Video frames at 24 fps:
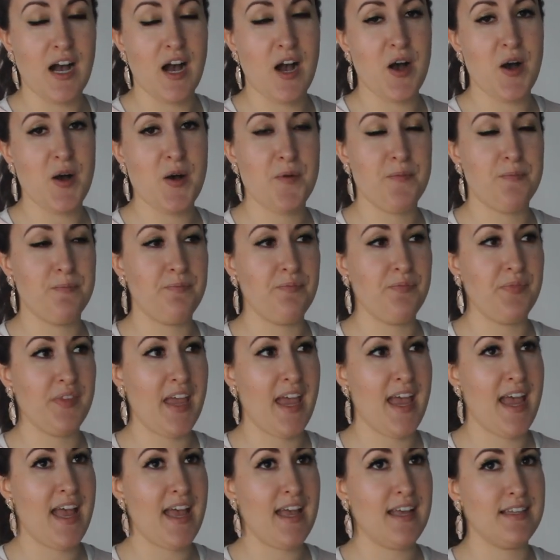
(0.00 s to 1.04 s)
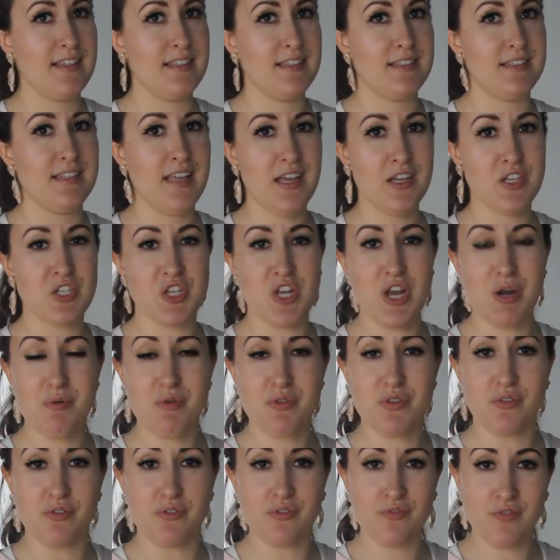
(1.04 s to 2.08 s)
Um, and yes, yeah, share
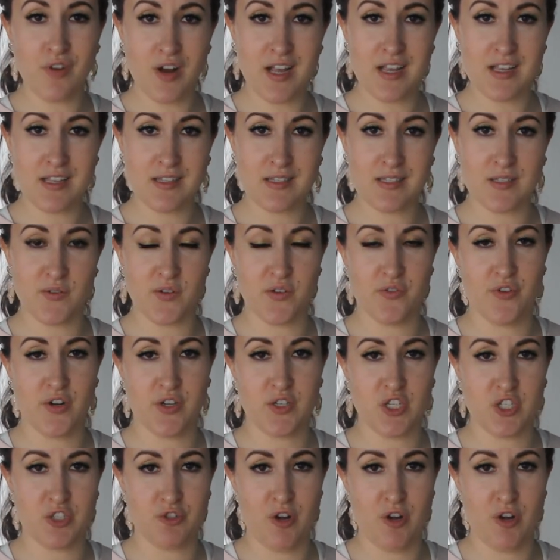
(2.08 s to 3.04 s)
with your friends if your friend is